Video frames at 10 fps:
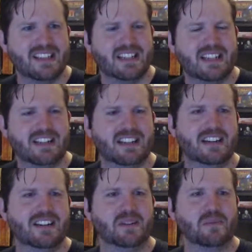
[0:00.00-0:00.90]

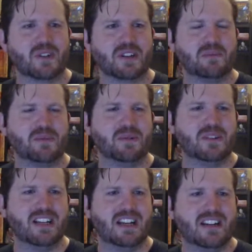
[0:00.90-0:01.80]
We're gonna
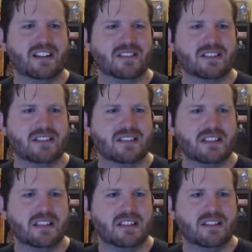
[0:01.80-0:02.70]
pull out
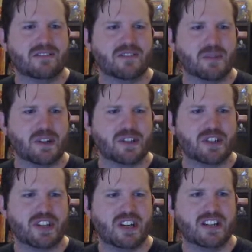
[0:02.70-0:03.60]
from our
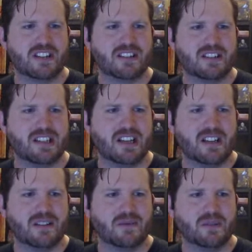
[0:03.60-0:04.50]
chunk
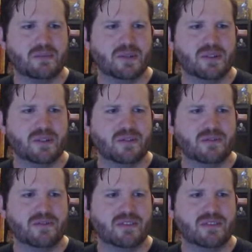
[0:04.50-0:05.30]
dot remove